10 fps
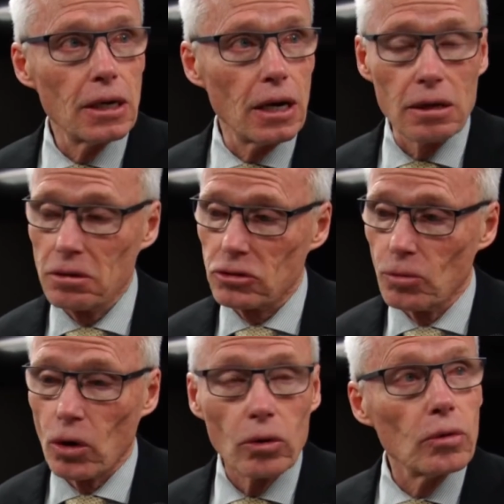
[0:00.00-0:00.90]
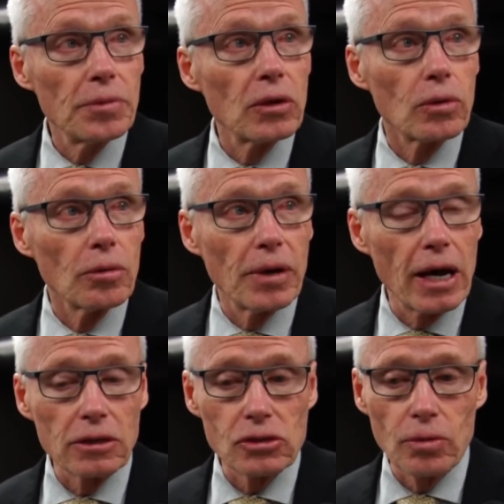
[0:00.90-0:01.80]
uh, tomorrow will be a real
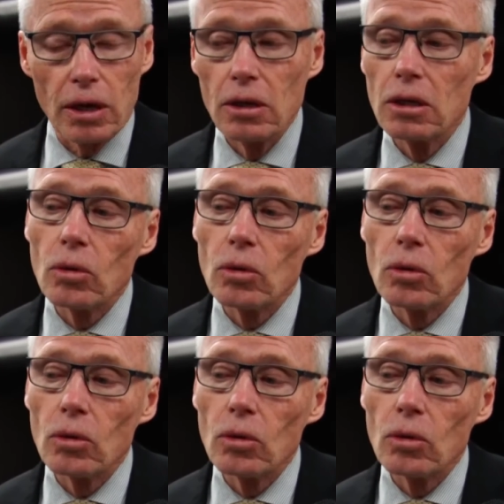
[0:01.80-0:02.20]
battle as well.